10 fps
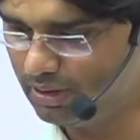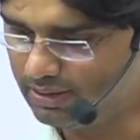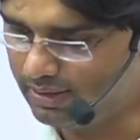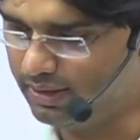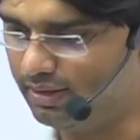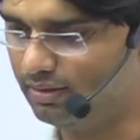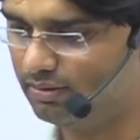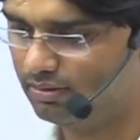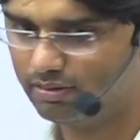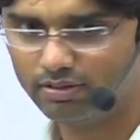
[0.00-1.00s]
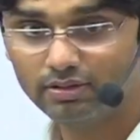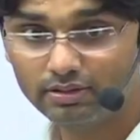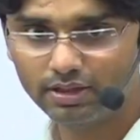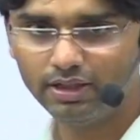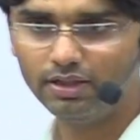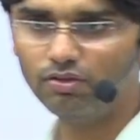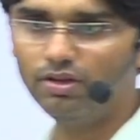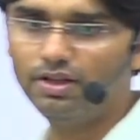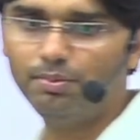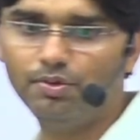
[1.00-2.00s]
3. 3
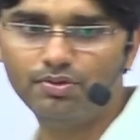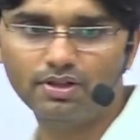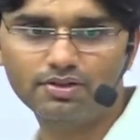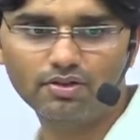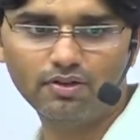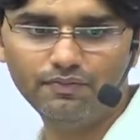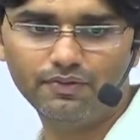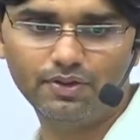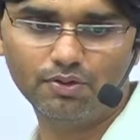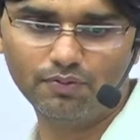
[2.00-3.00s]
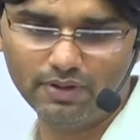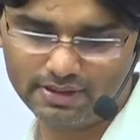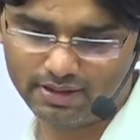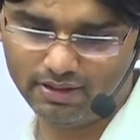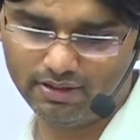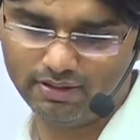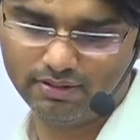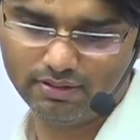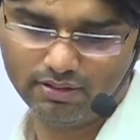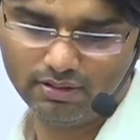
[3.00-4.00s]
contributions of Woodrow Wilson.
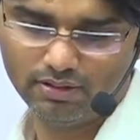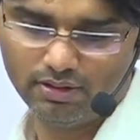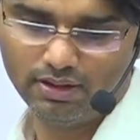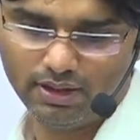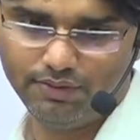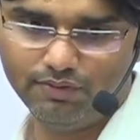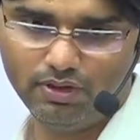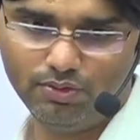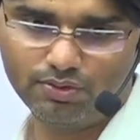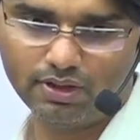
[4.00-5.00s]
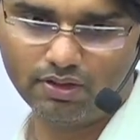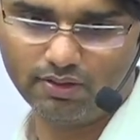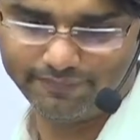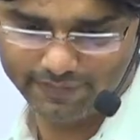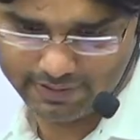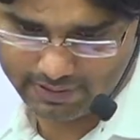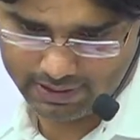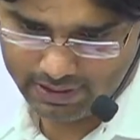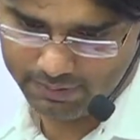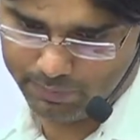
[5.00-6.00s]
Evolution of
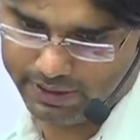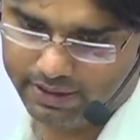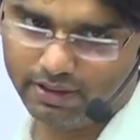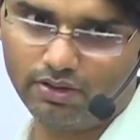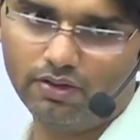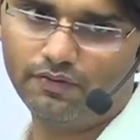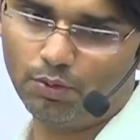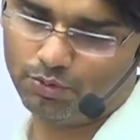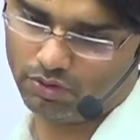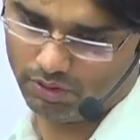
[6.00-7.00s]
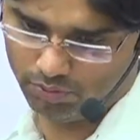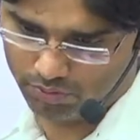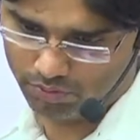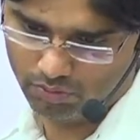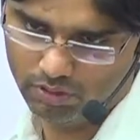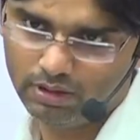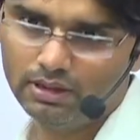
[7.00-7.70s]
state, period of absolute rule,